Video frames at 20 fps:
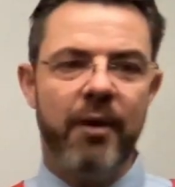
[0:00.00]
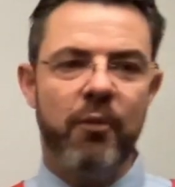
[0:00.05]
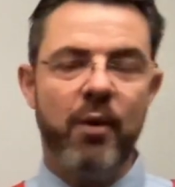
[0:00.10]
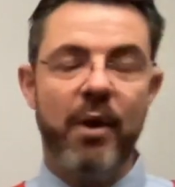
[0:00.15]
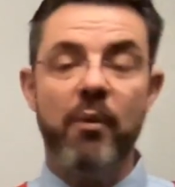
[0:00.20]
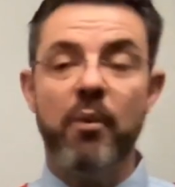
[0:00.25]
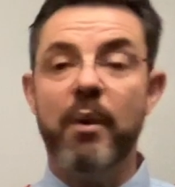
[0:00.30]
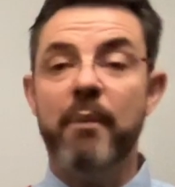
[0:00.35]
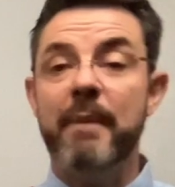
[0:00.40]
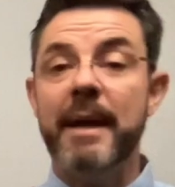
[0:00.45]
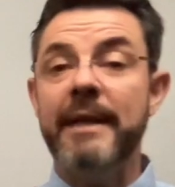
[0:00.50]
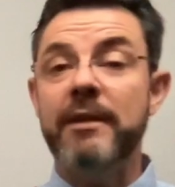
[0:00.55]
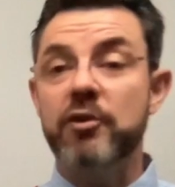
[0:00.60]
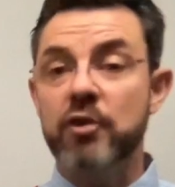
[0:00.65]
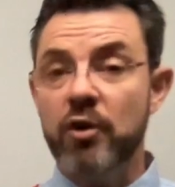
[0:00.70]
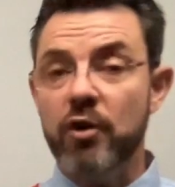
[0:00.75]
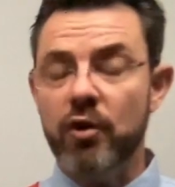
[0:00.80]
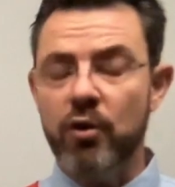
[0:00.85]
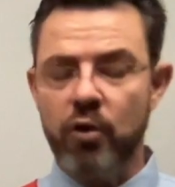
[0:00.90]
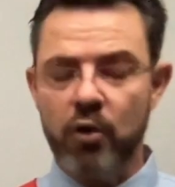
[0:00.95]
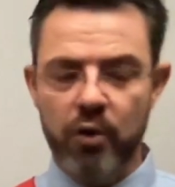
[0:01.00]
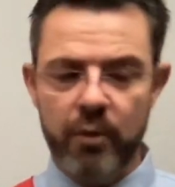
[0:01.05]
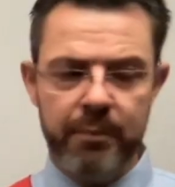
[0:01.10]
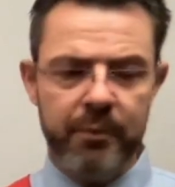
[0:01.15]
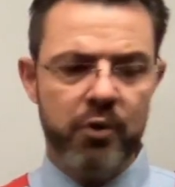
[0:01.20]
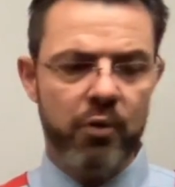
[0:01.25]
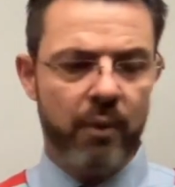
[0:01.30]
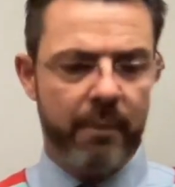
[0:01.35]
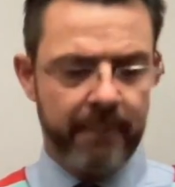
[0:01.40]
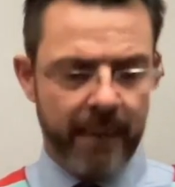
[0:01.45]
where we met two
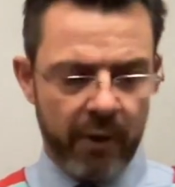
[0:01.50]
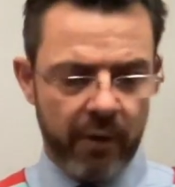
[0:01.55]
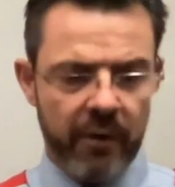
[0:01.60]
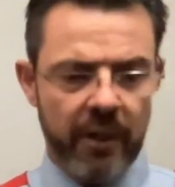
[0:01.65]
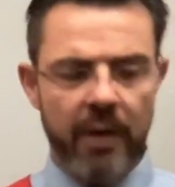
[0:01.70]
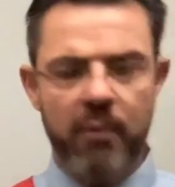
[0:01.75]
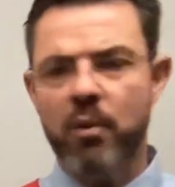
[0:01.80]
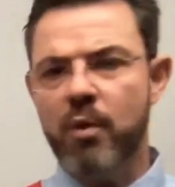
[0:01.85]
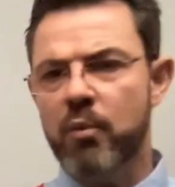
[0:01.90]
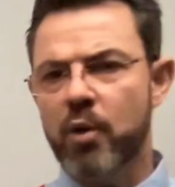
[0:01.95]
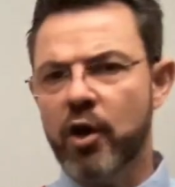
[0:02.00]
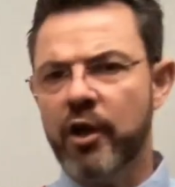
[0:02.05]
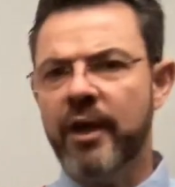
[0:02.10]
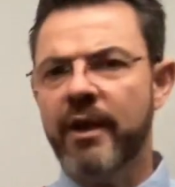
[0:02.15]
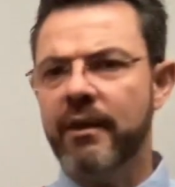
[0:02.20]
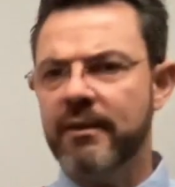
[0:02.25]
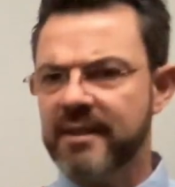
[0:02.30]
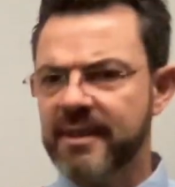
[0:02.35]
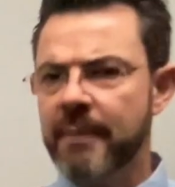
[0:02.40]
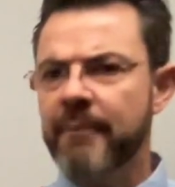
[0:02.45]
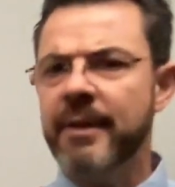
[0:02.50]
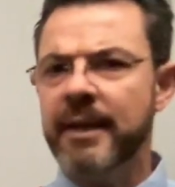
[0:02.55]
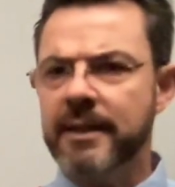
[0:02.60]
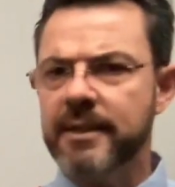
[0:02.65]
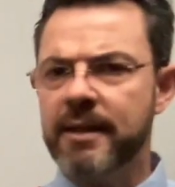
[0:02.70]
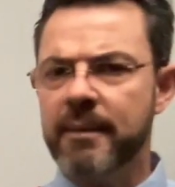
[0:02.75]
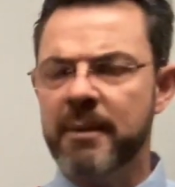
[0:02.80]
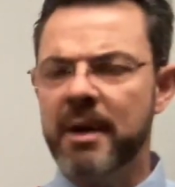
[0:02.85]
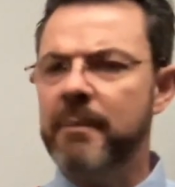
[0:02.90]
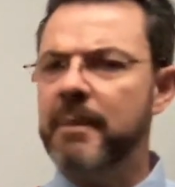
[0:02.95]
groups who apparently were working on something
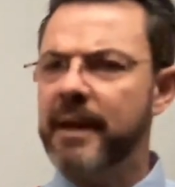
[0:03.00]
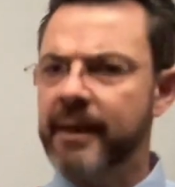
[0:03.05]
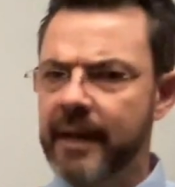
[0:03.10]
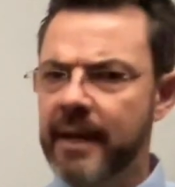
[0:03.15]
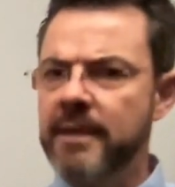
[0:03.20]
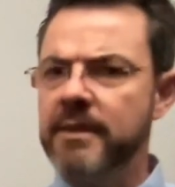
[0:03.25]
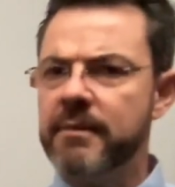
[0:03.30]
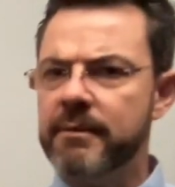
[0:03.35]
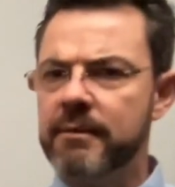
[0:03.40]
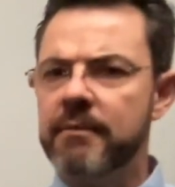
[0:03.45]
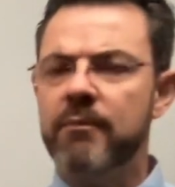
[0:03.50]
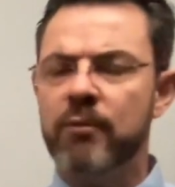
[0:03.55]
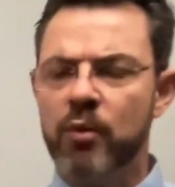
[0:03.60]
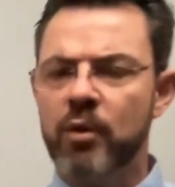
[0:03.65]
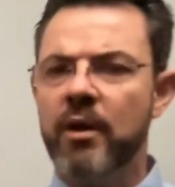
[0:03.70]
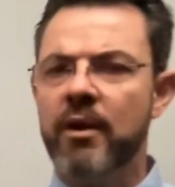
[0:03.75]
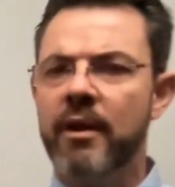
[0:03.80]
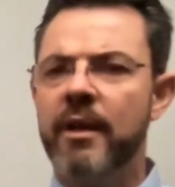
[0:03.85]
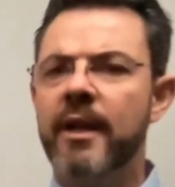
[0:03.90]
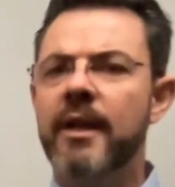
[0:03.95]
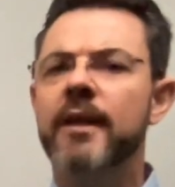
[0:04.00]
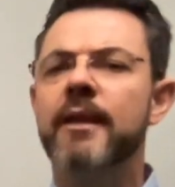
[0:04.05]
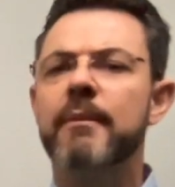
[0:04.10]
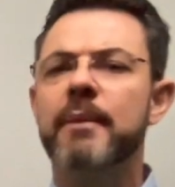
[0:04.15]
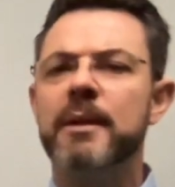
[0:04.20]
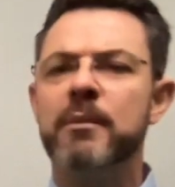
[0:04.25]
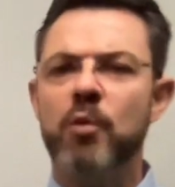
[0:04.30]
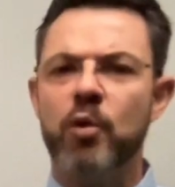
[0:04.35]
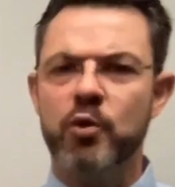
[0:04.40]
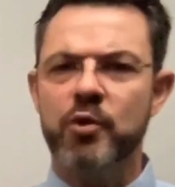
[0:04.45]
similar, but theirs were a little
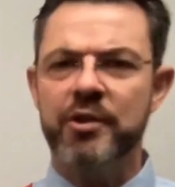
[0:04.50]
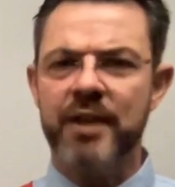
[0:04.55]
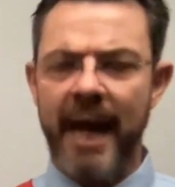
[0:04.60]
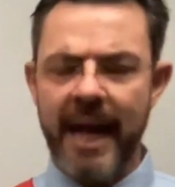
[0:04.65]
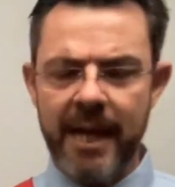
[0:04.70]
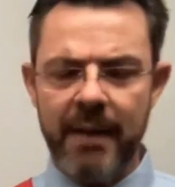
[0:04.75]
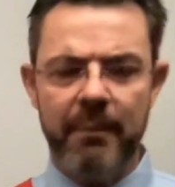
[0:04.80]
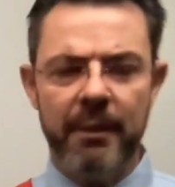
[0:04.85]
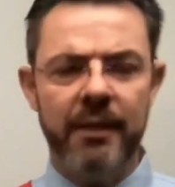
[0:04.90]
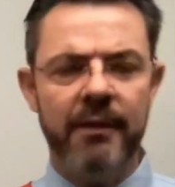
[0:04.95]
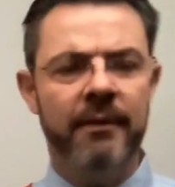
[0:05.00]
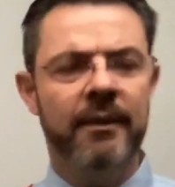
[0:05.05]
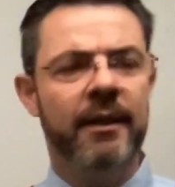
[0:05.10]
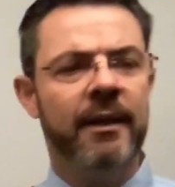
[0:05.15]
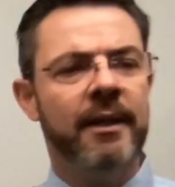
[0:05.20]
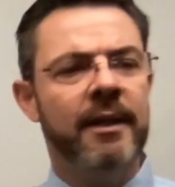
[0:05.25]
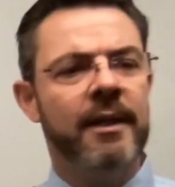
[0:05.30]
bit more scalable.